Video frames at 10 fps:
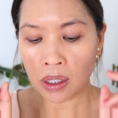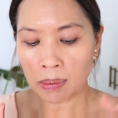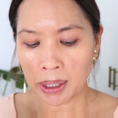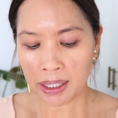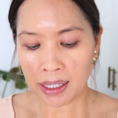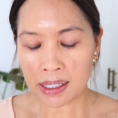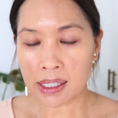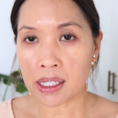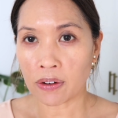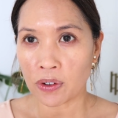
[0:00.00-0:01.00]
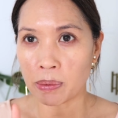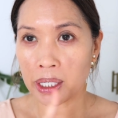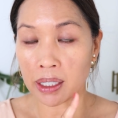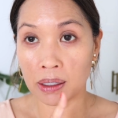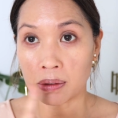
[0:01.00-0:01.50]
Let me let that sit for a
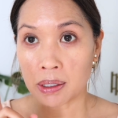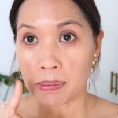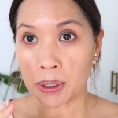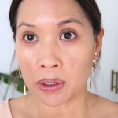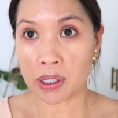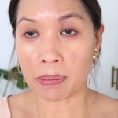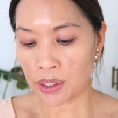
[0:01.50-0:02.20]
minute and then we had to build up.